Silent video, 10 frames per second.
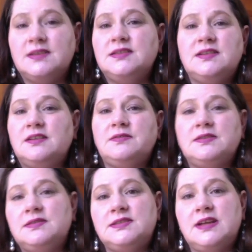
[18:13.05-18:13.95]

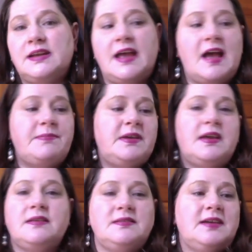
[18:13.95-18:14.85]
Stonewall was not a happy
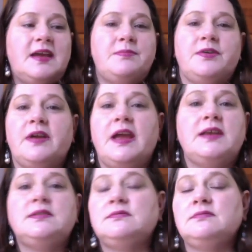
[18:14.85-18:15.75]
gay parade.